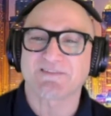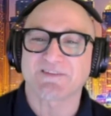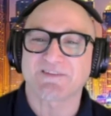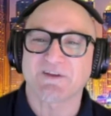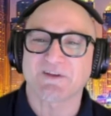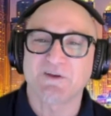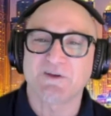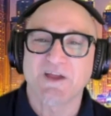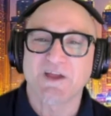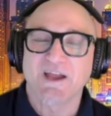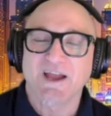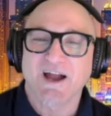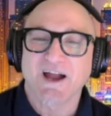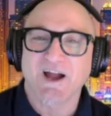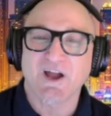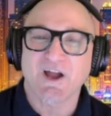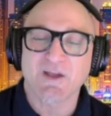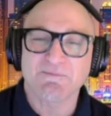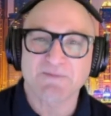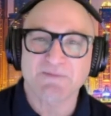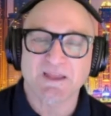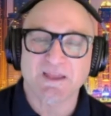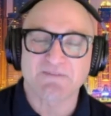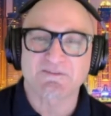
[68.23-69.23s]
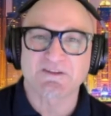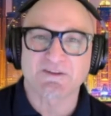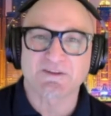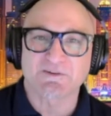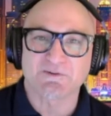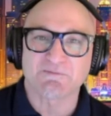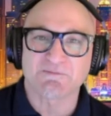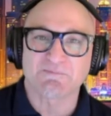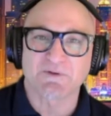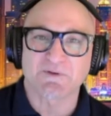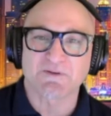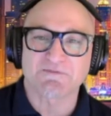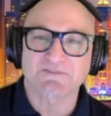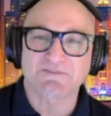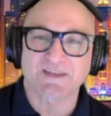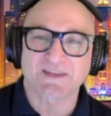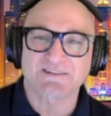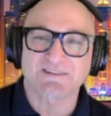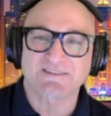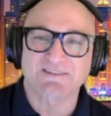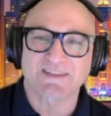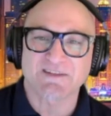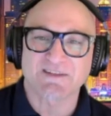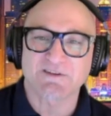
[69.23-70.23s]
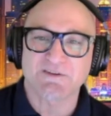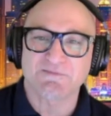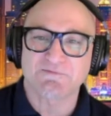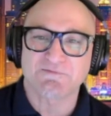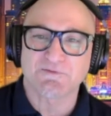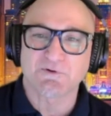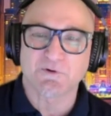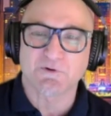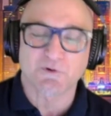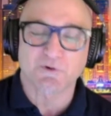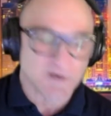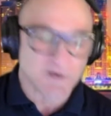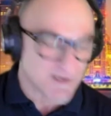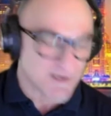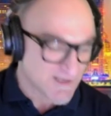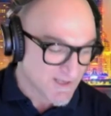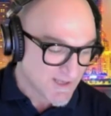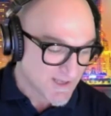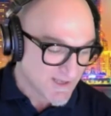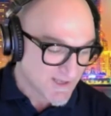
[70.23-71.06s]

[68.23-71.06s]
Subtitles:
So I hope you're having a good birthday, and thank you for